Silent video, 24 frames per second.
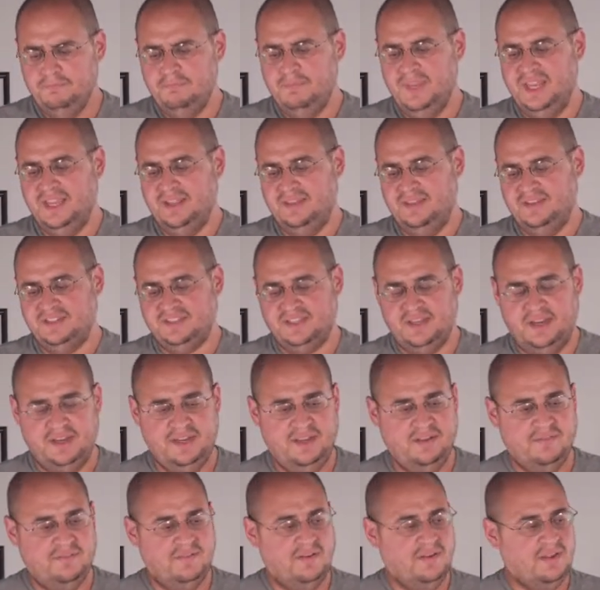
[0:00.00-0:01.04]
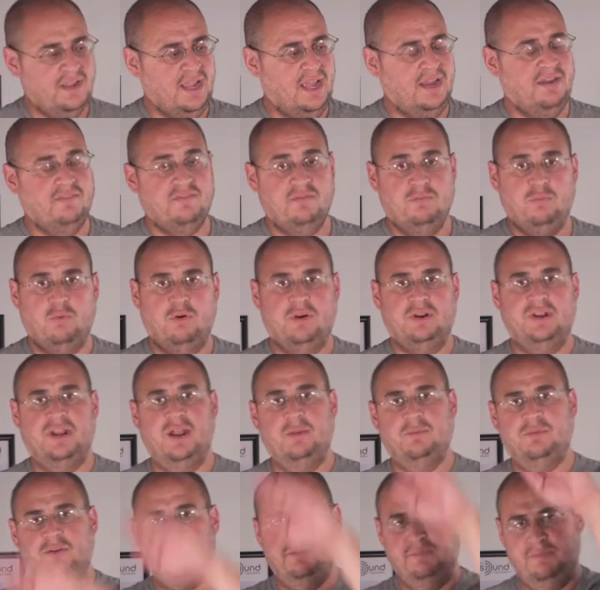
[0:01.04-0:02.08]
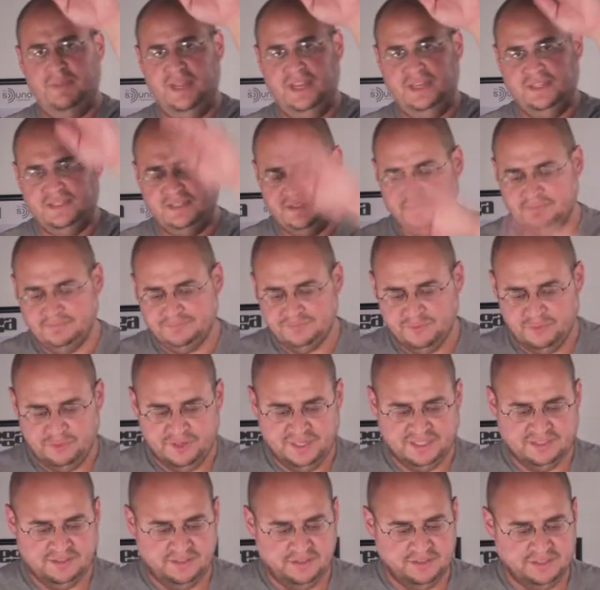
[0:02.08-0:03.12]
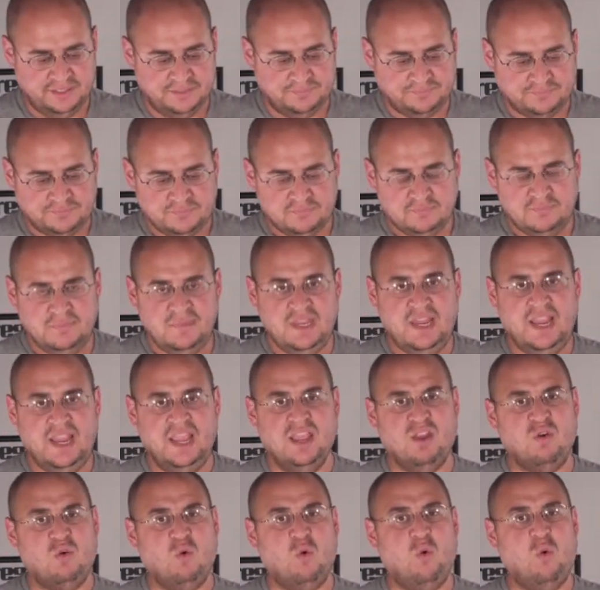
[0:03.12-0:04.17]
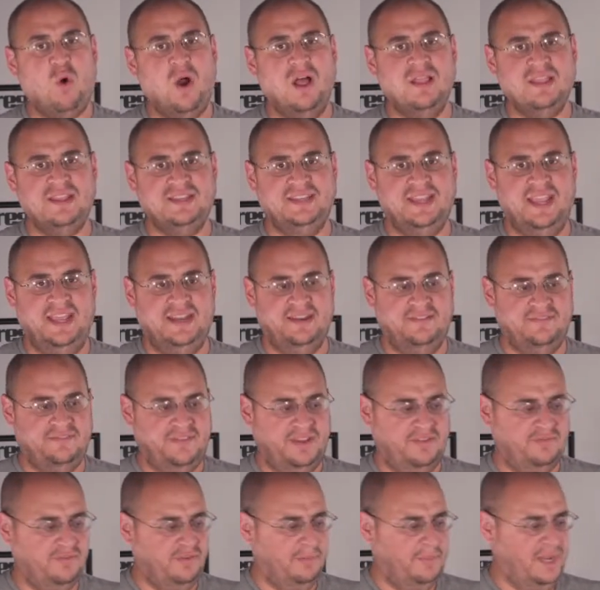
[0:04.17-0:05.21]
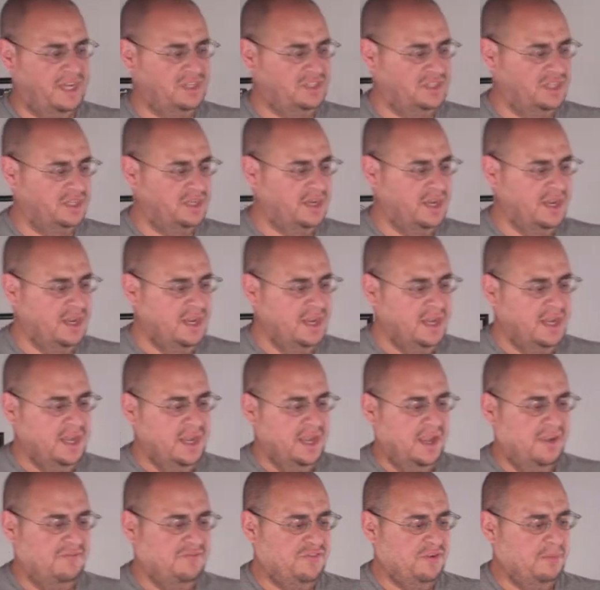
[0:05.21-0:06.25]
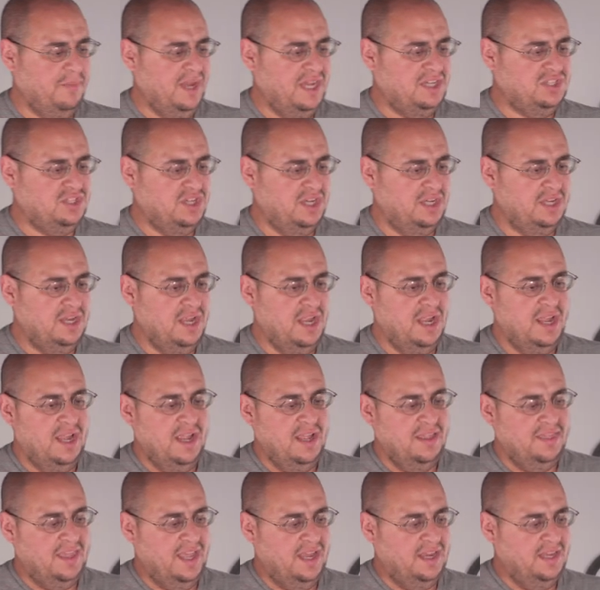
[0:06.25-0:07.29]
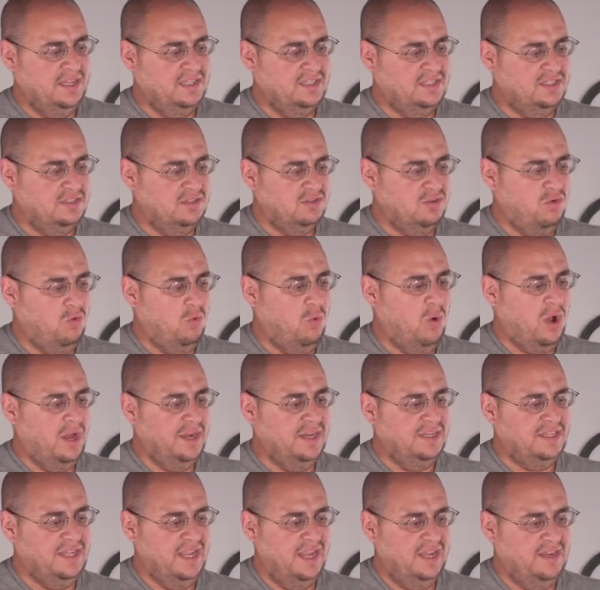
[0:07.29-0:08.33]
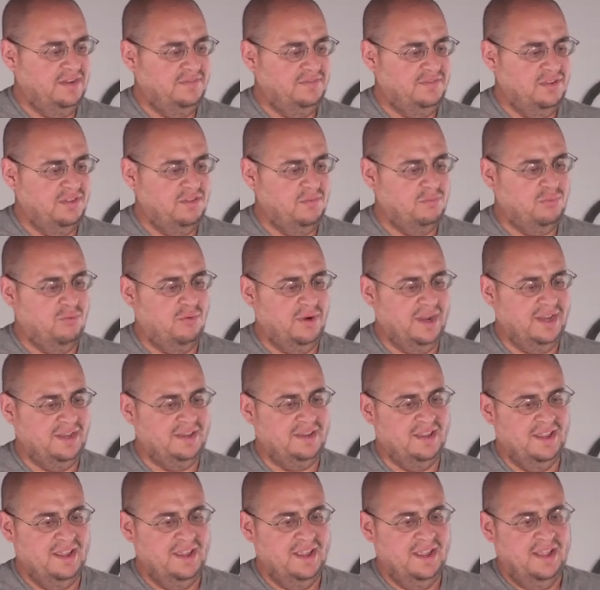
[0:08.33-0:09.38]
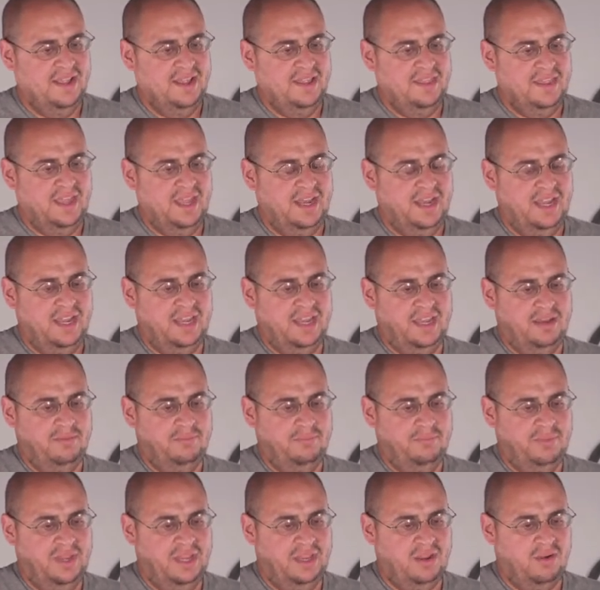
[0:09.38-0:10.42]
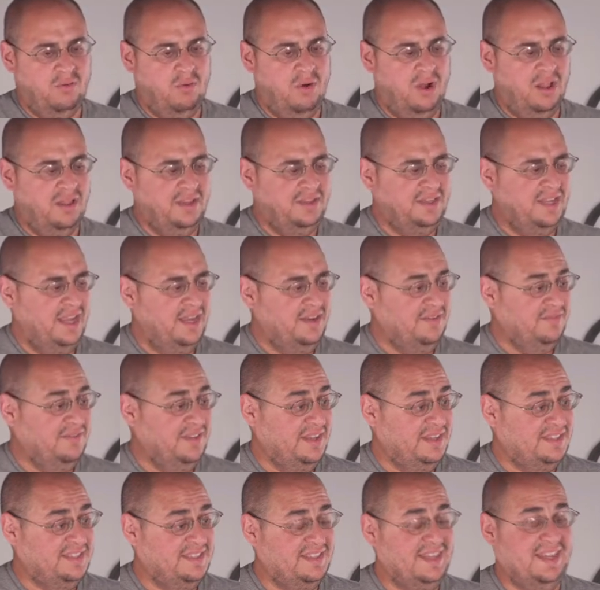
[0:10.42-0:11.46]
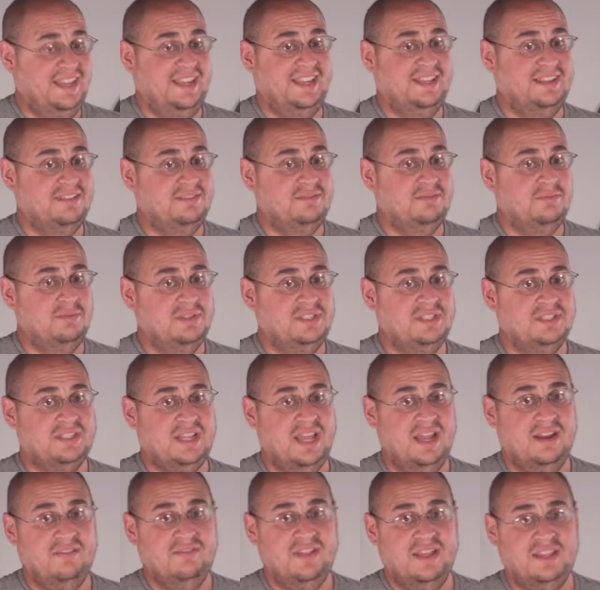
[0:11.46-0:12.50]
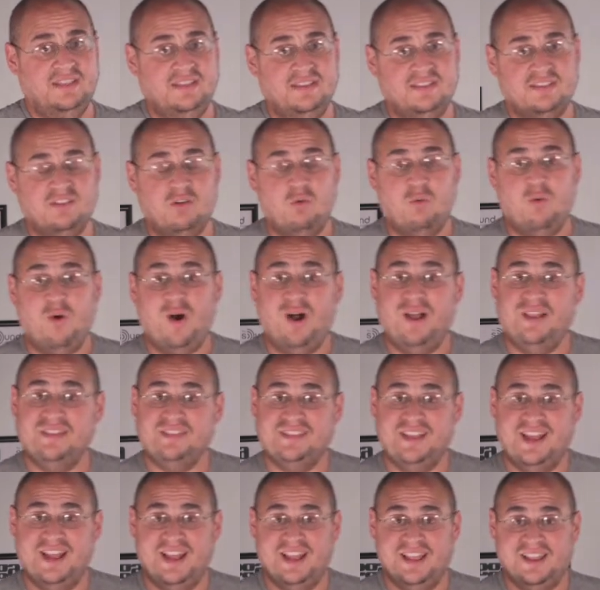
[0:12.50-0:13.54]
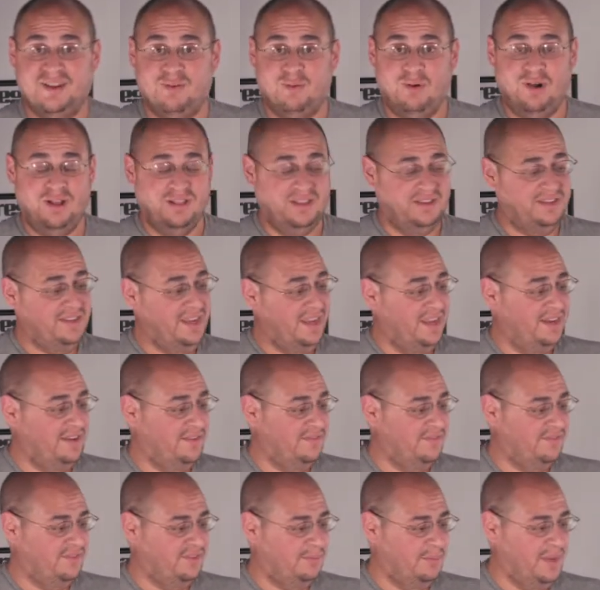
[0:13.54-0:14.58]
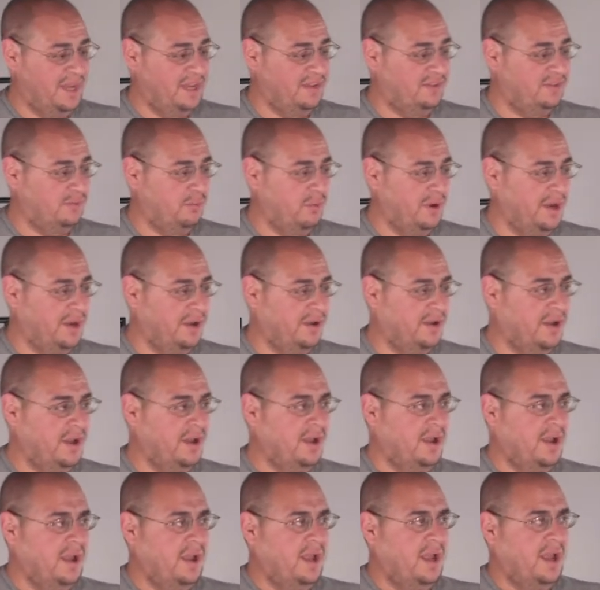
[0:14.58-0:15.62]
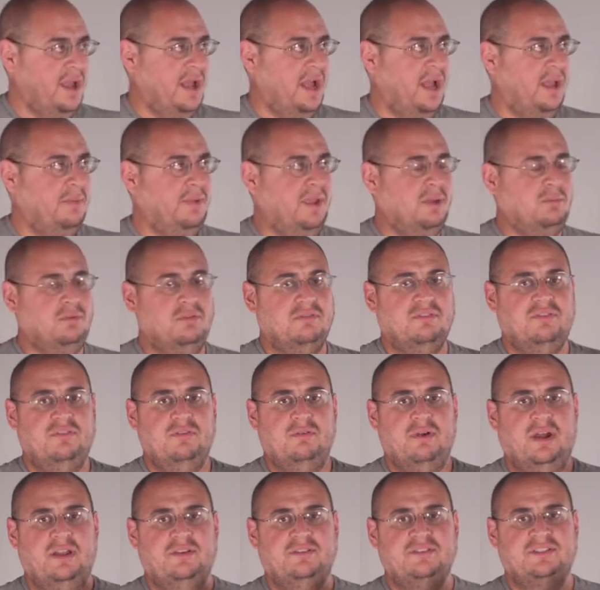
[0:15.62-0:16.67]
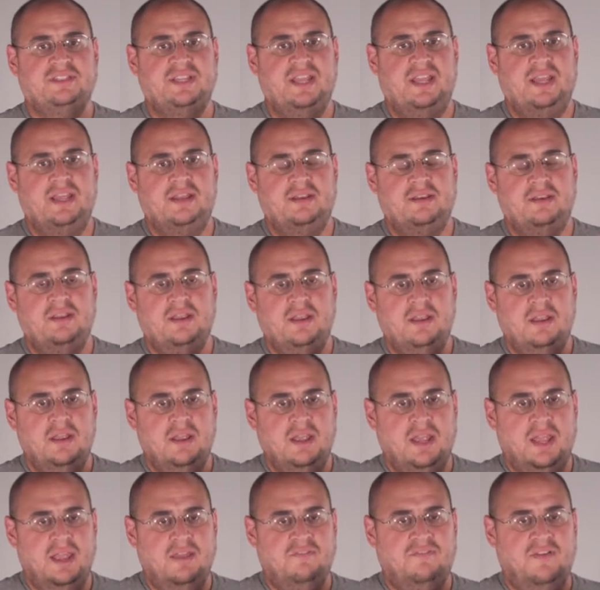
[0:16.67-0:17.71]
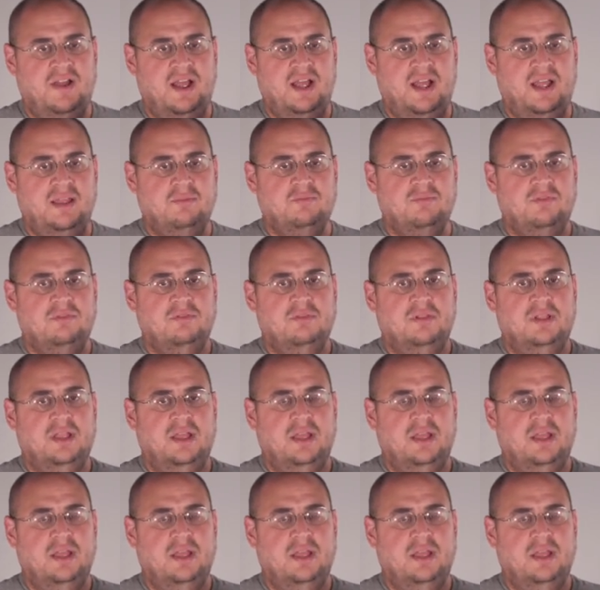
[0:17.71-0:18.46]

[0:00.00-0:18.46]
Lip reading: meaning the study of kind of more number-based research, and qualitative information, information that is quantitative to the point that it can be qualitatively seen, which is kind of like this quasi-qualitative space where I'm able to understand if I'm